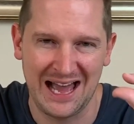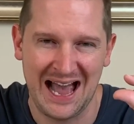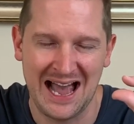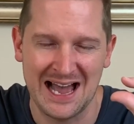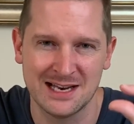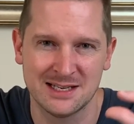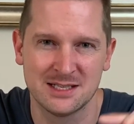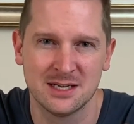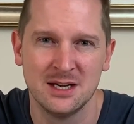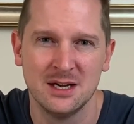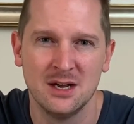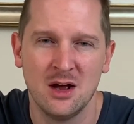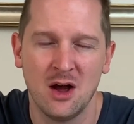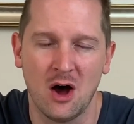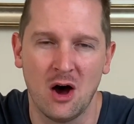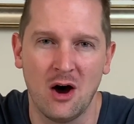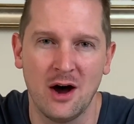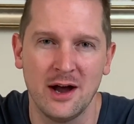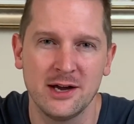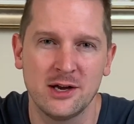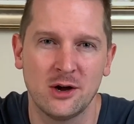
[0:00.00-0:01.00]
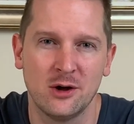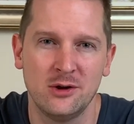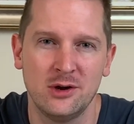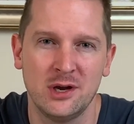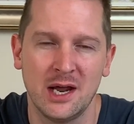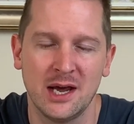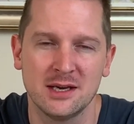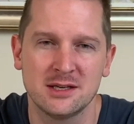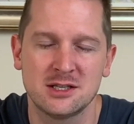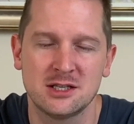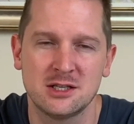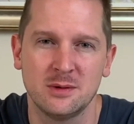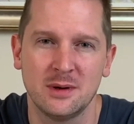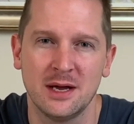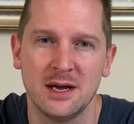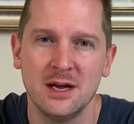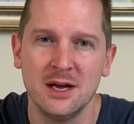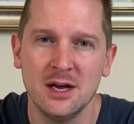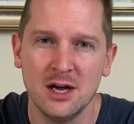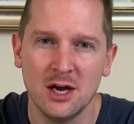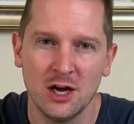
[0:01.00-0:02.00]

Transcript: ad icon next to it.